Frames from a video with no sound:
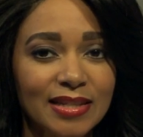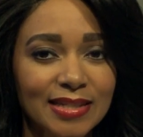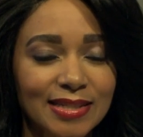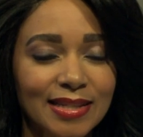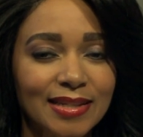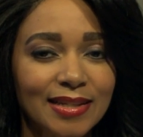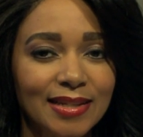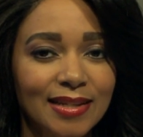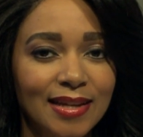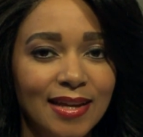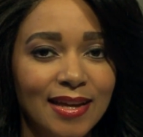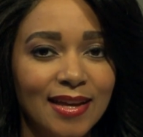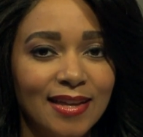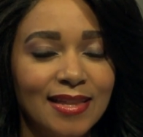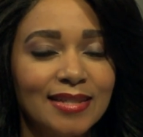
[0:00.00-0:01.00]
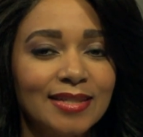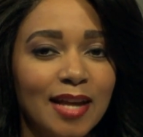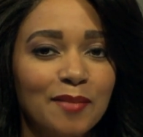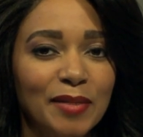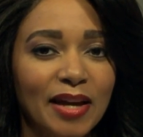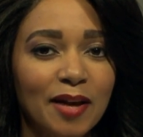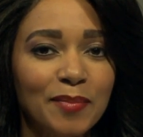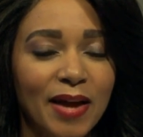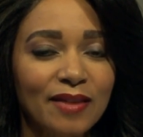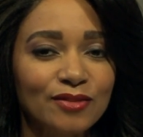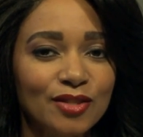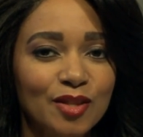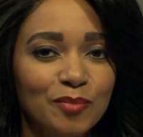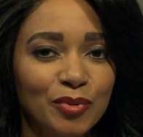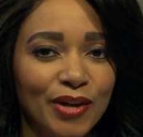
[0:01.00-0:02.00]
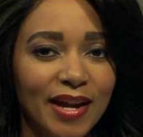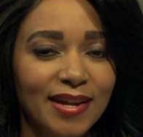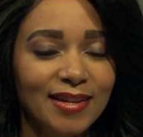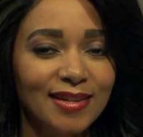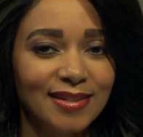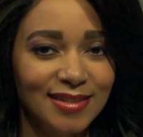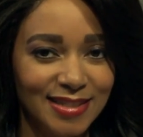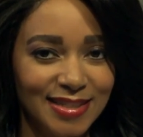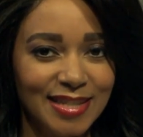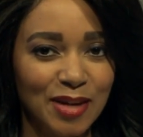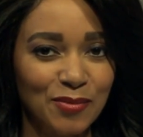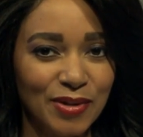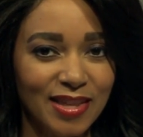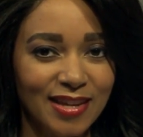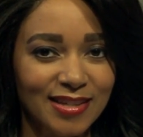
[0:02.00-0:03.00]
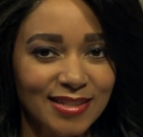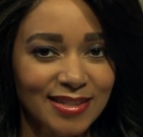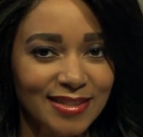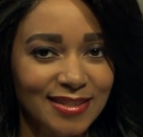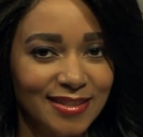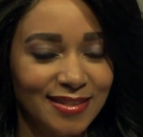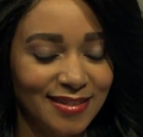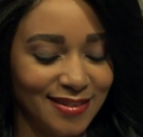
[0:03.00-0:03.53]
the city. That's coming up after the break. Stay with us.